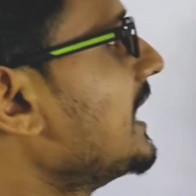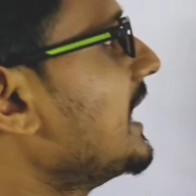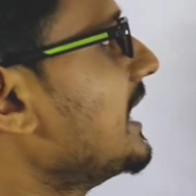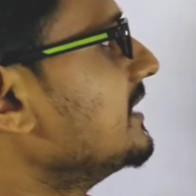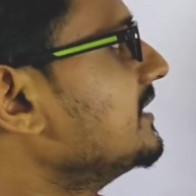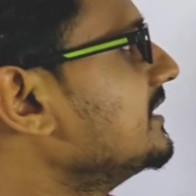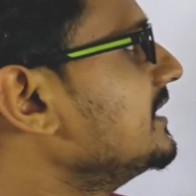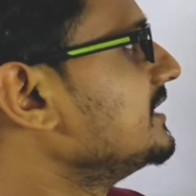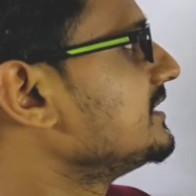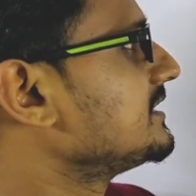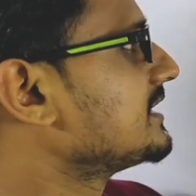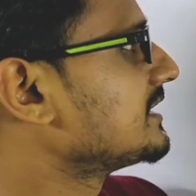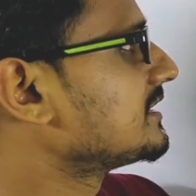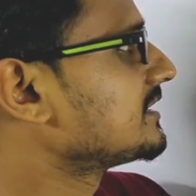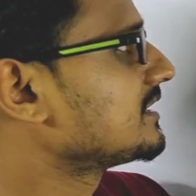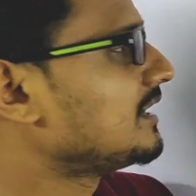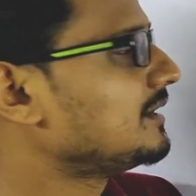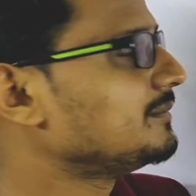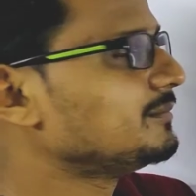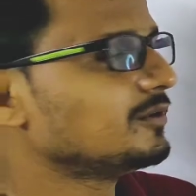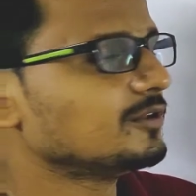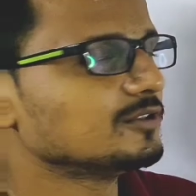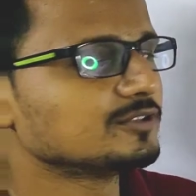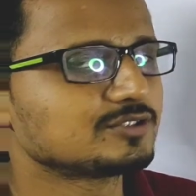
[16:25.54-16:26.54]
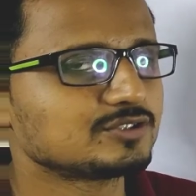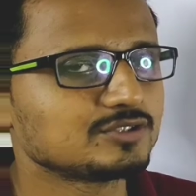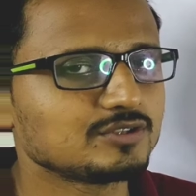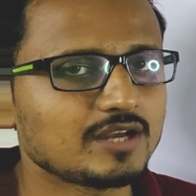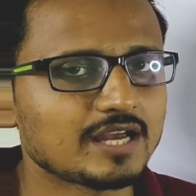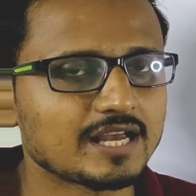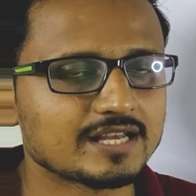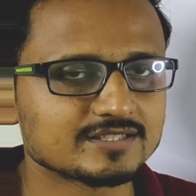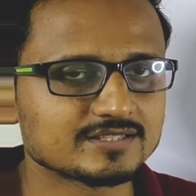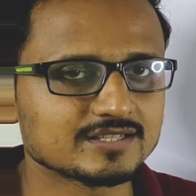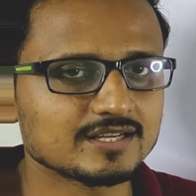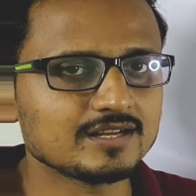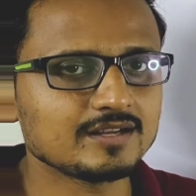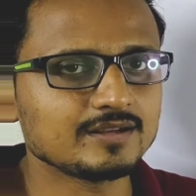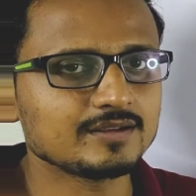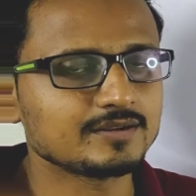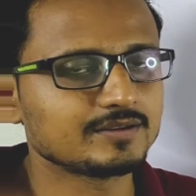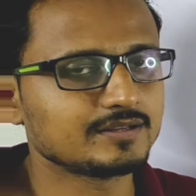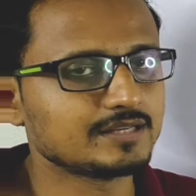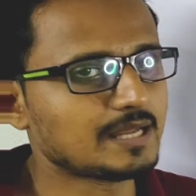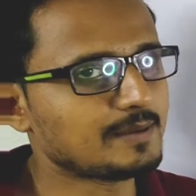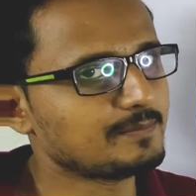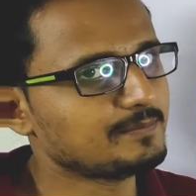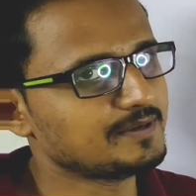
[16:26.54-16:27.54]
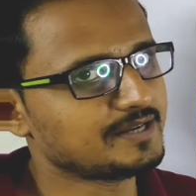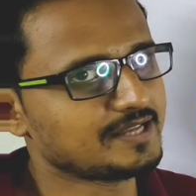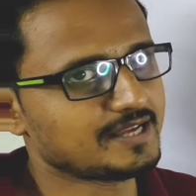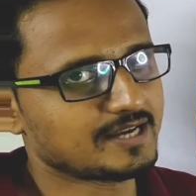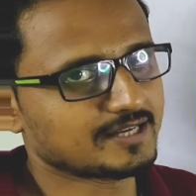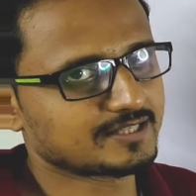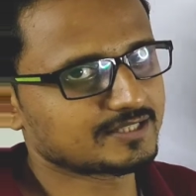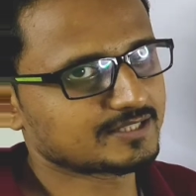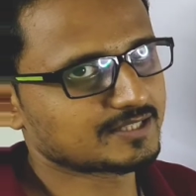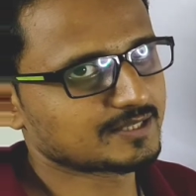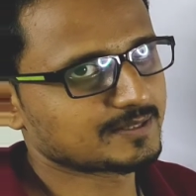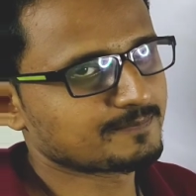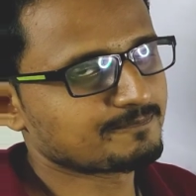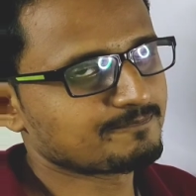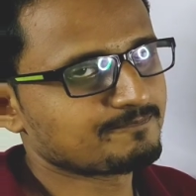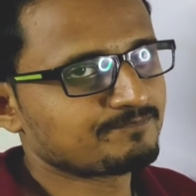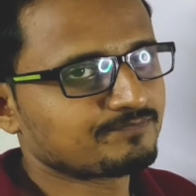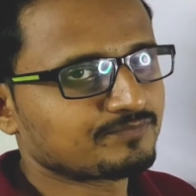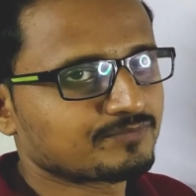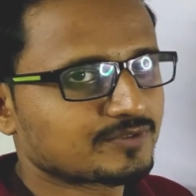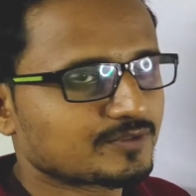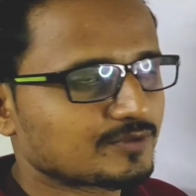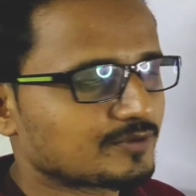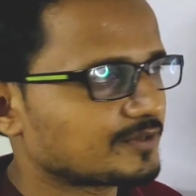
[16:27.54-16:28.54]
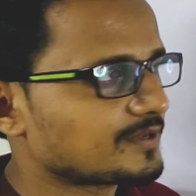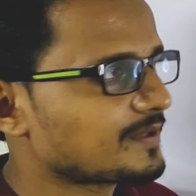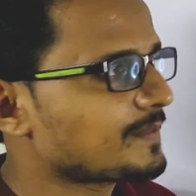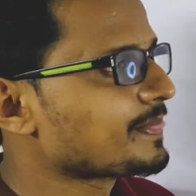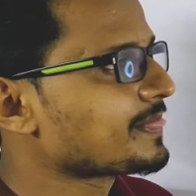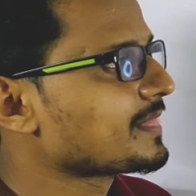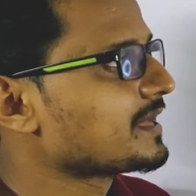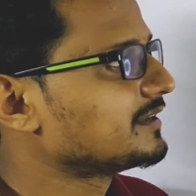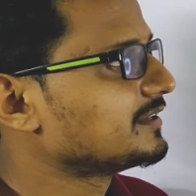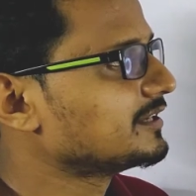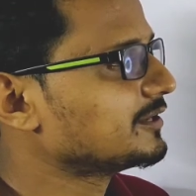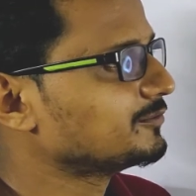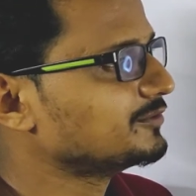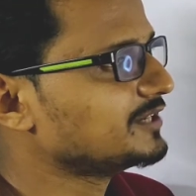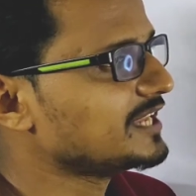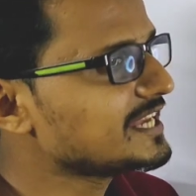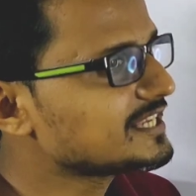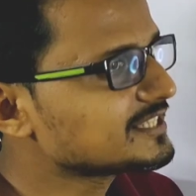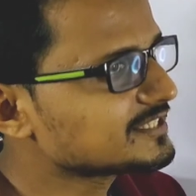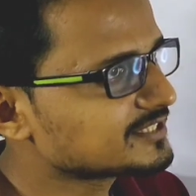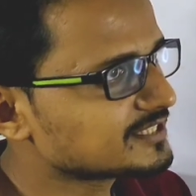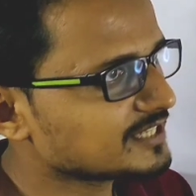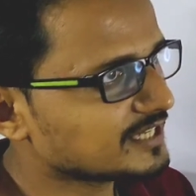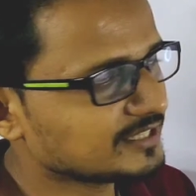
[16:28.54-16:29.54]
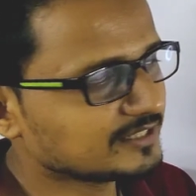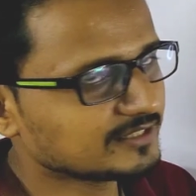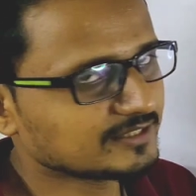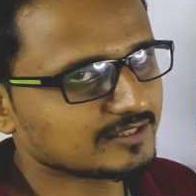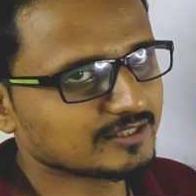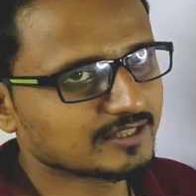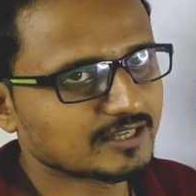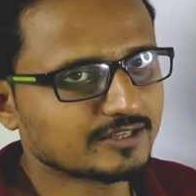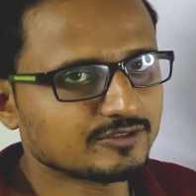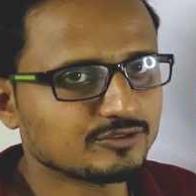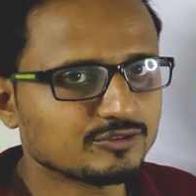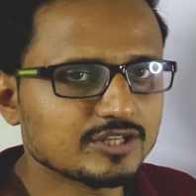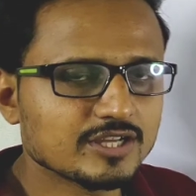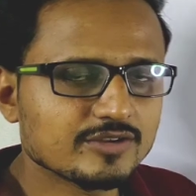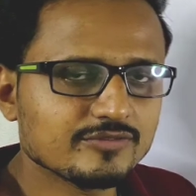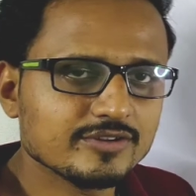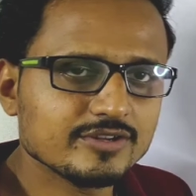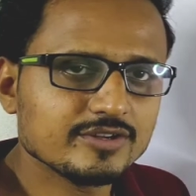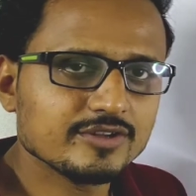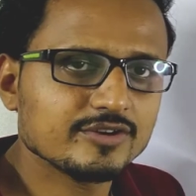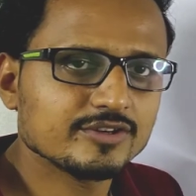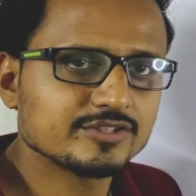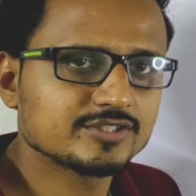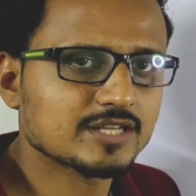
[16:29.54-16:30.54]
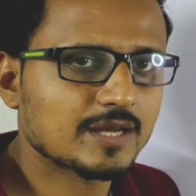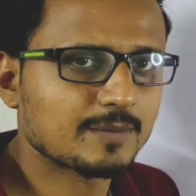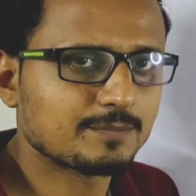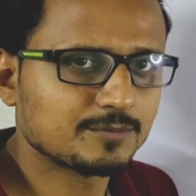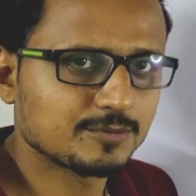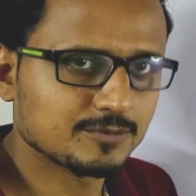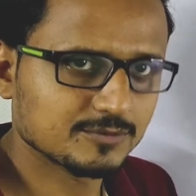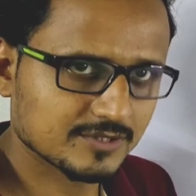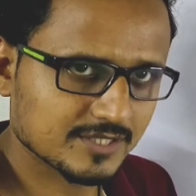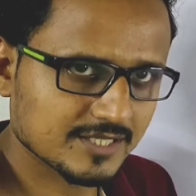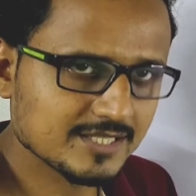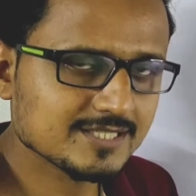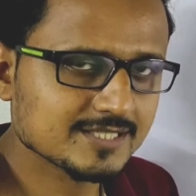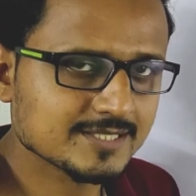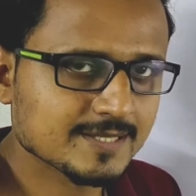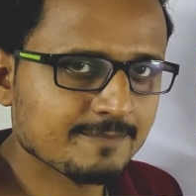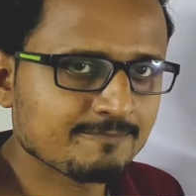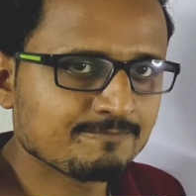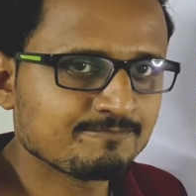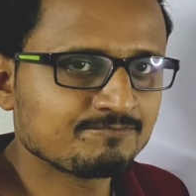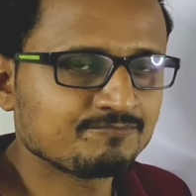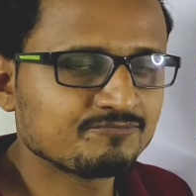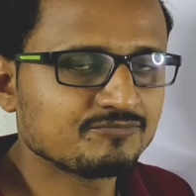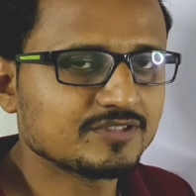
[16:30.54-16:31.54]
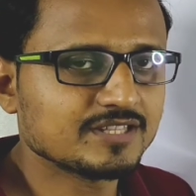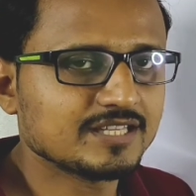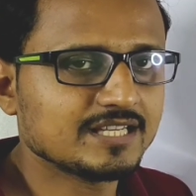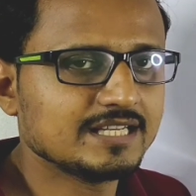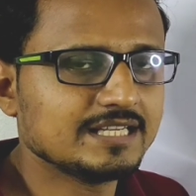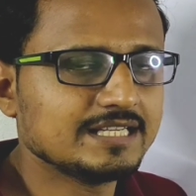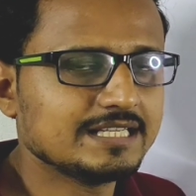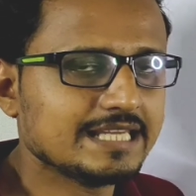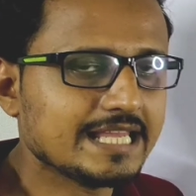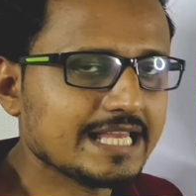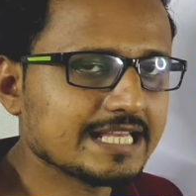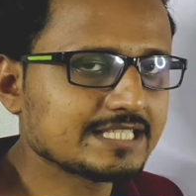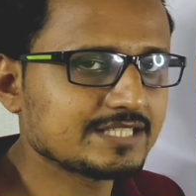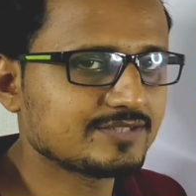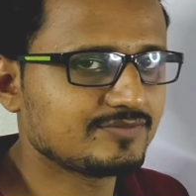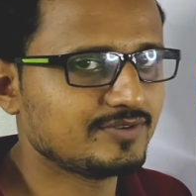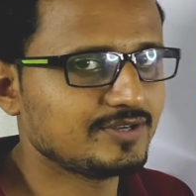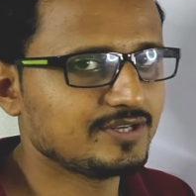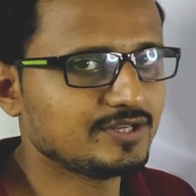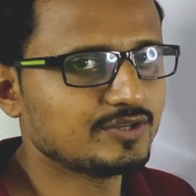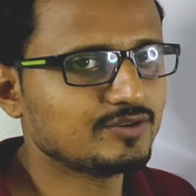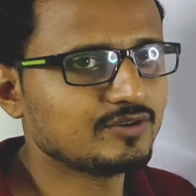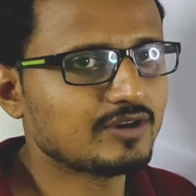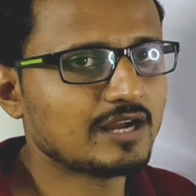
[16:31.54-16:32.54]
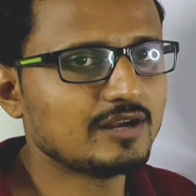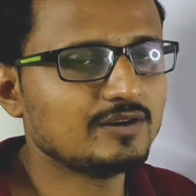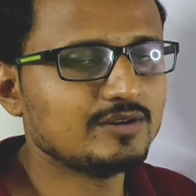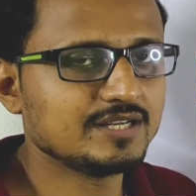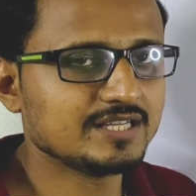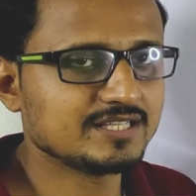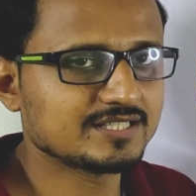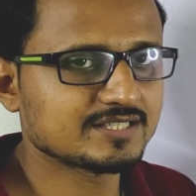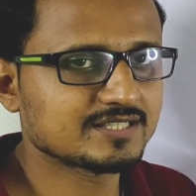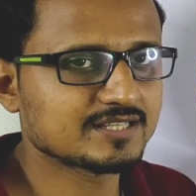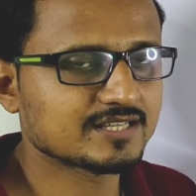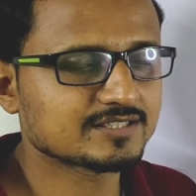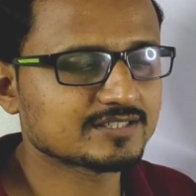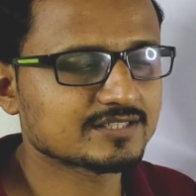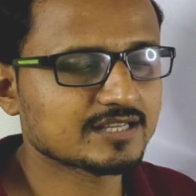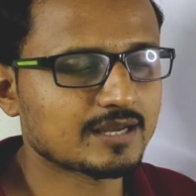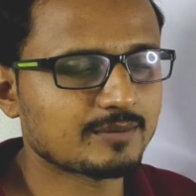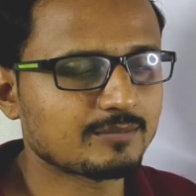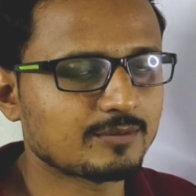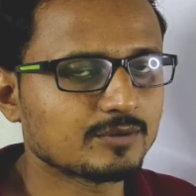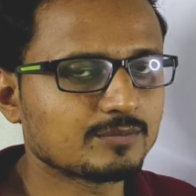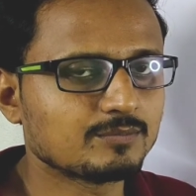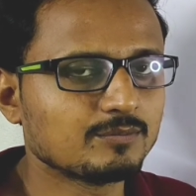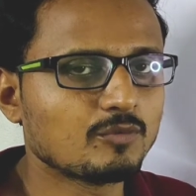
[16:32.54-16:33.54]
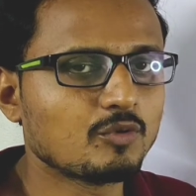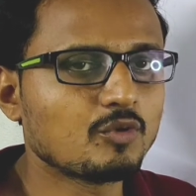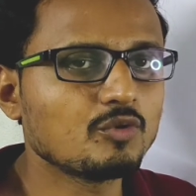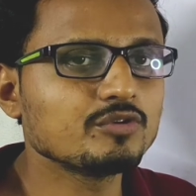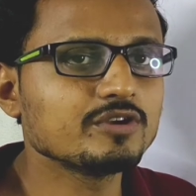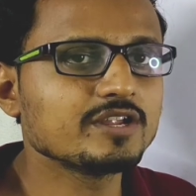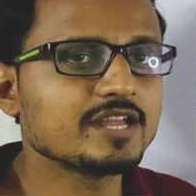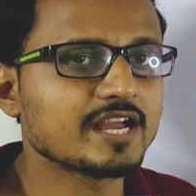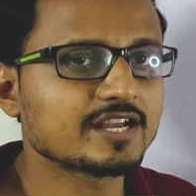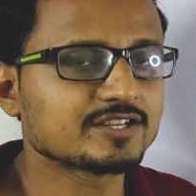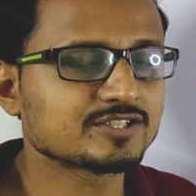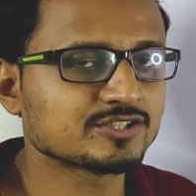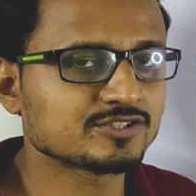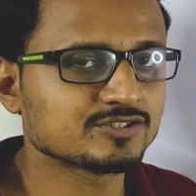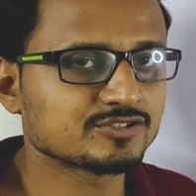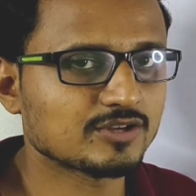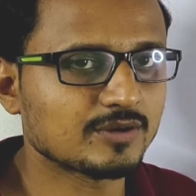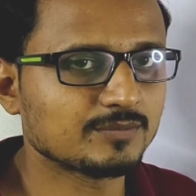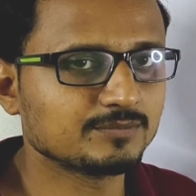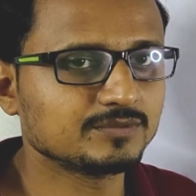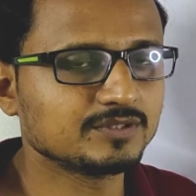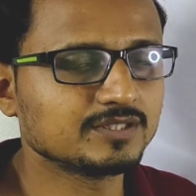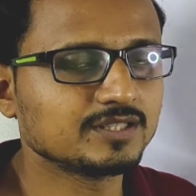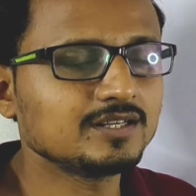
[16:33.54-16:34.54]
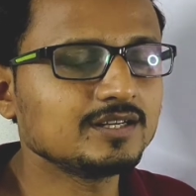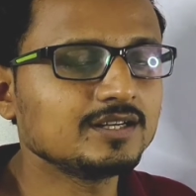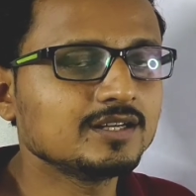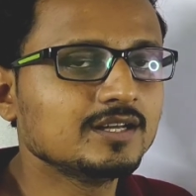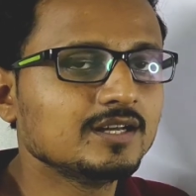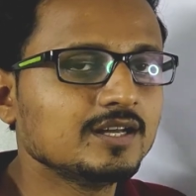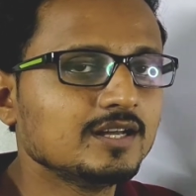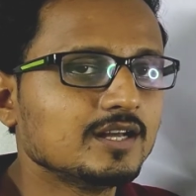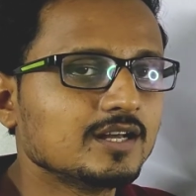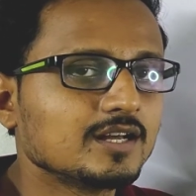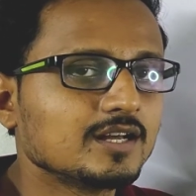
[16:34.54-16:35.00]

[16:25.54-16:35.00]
and it can come also as a name reaction. Okay, now next in today's video is up to this. In next video I will discuss about more reactions of the